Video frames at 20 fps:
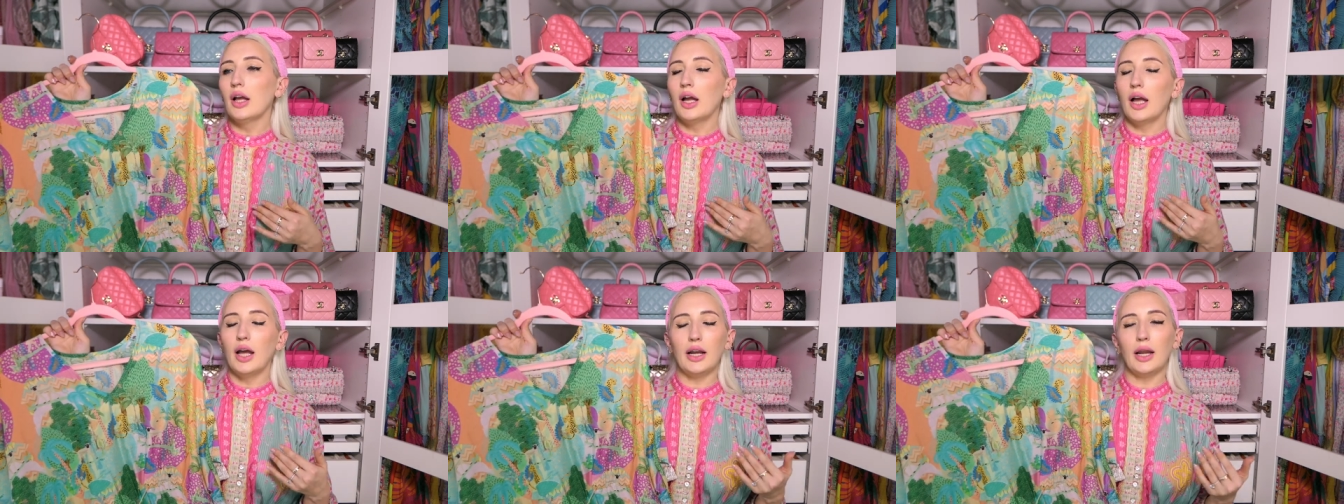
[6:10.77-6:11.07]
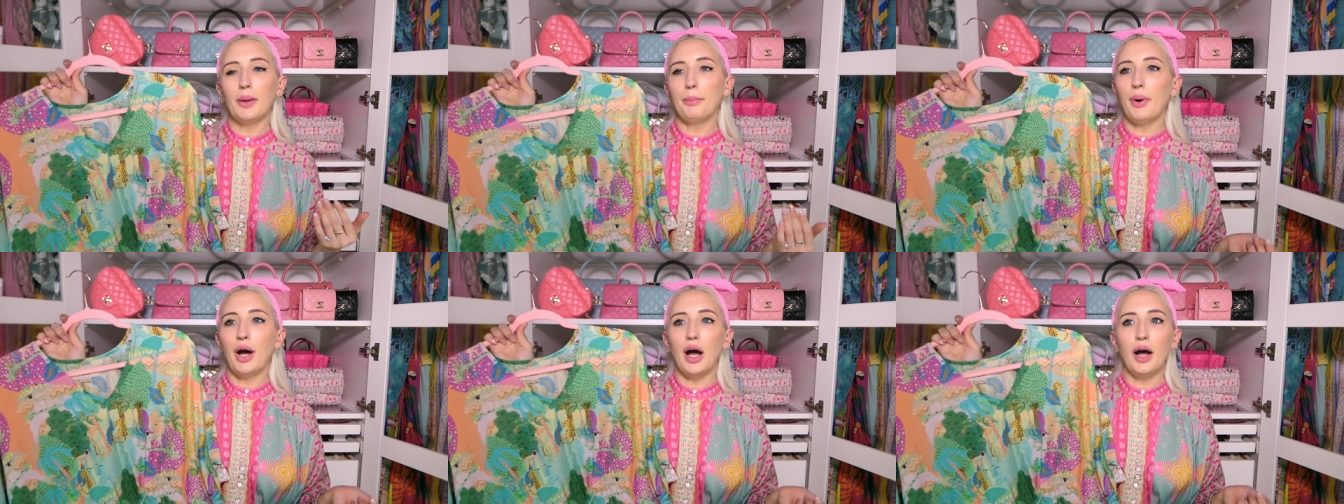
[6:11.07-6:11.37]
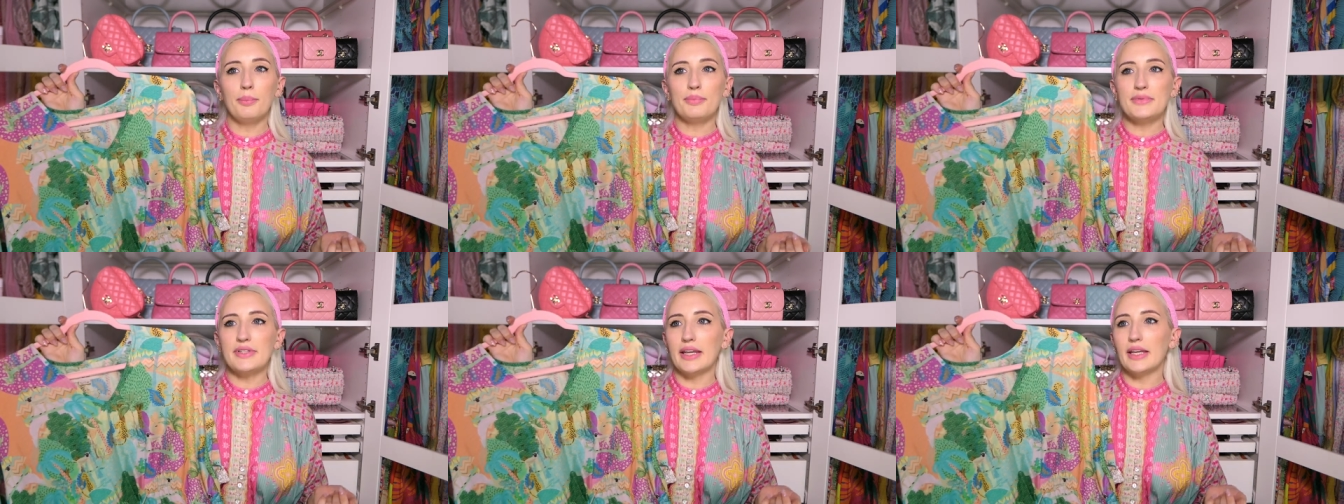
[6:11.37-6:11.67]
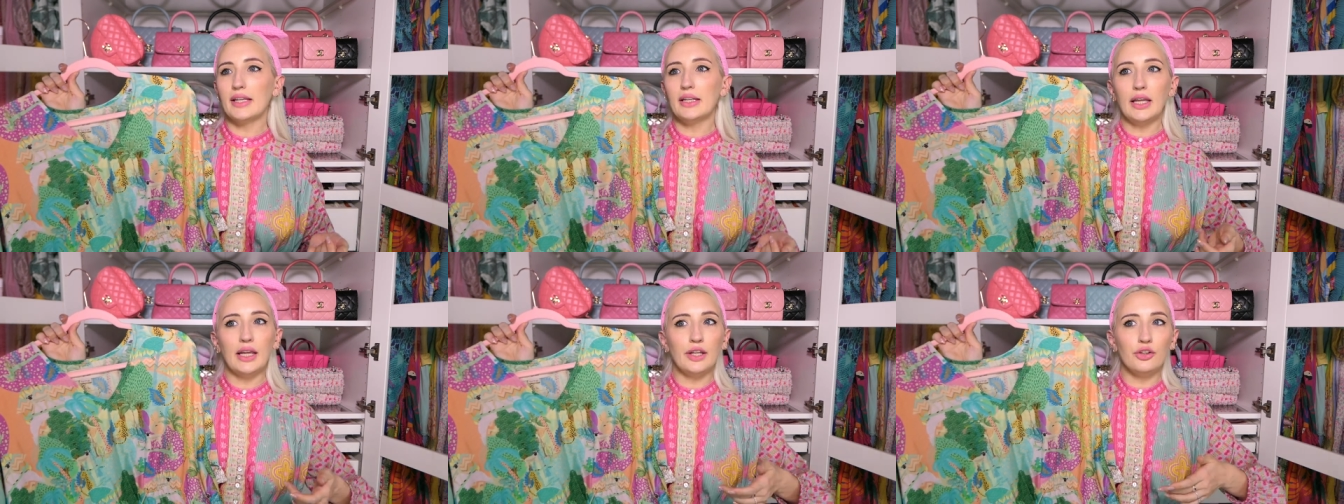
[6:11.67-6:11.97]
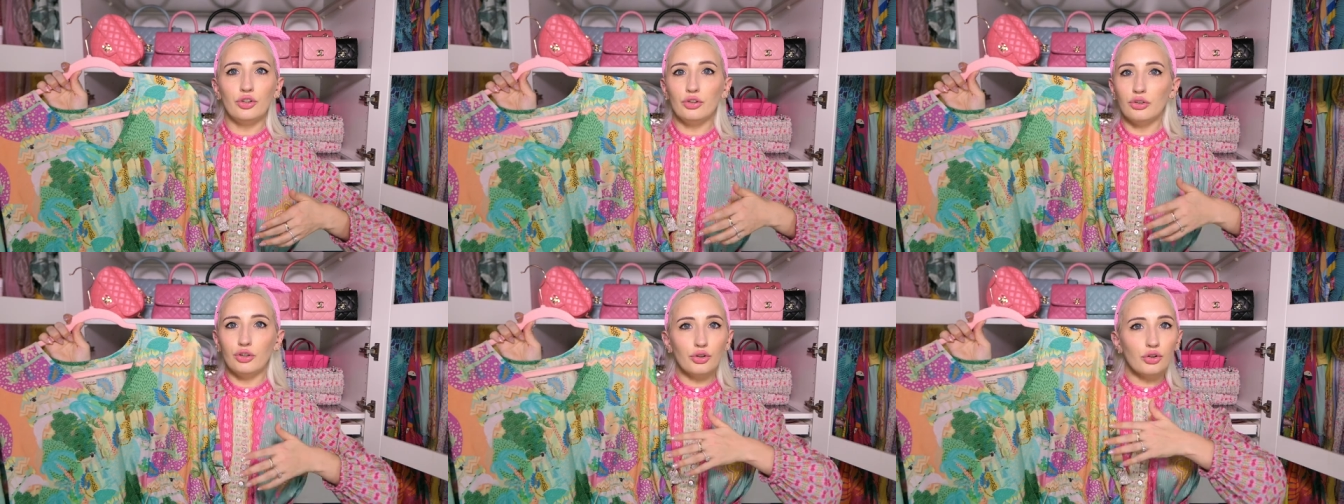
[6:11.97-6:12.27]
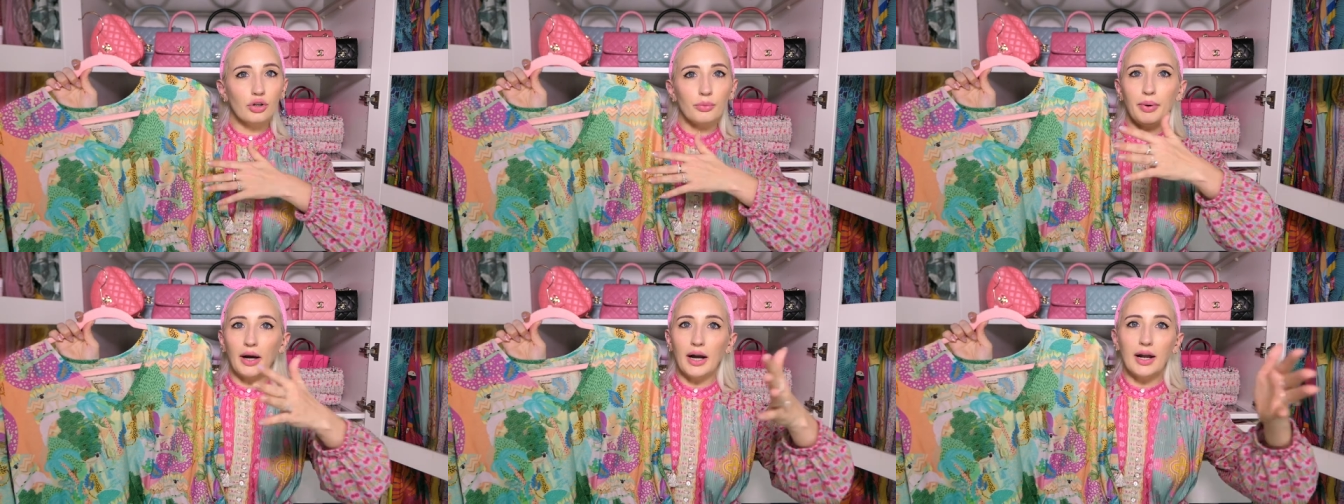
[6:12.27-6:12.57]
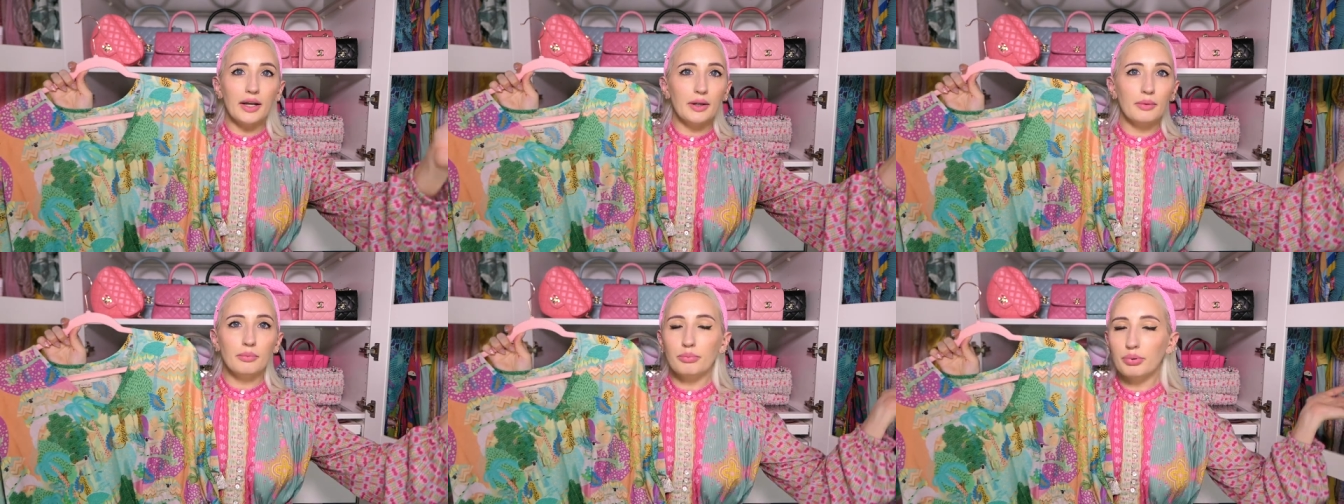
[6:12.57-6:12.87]
And I popped in and you could
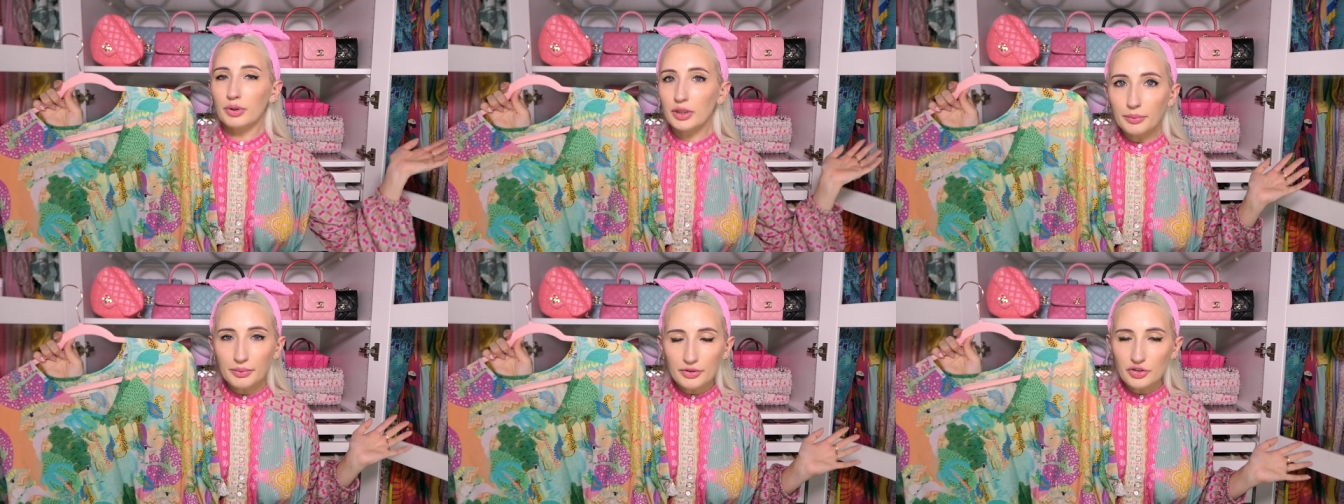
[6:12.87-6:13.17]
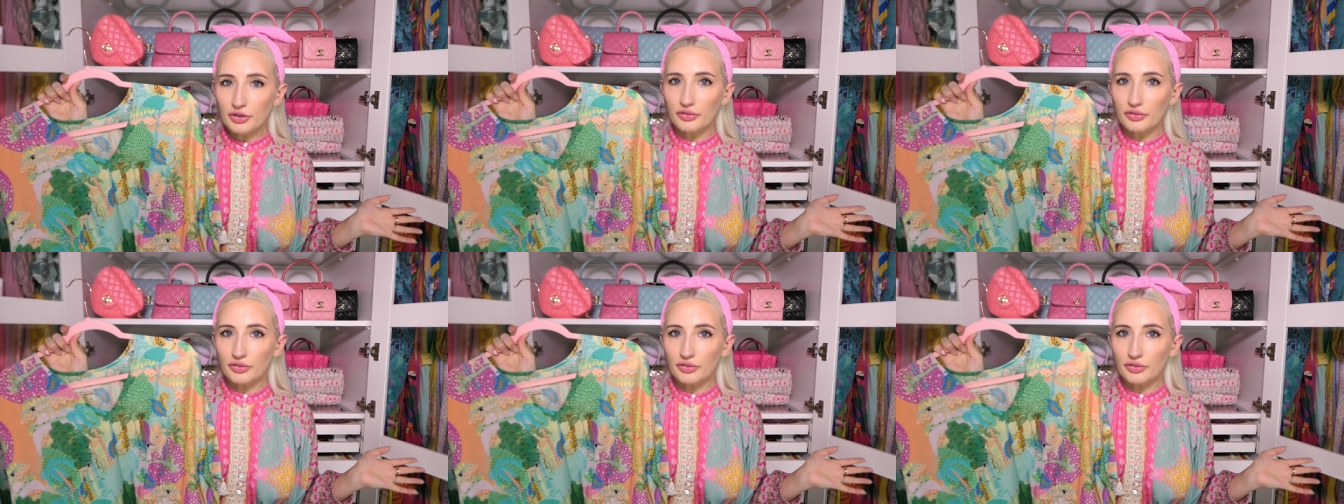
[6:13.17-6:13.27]
buy pretty much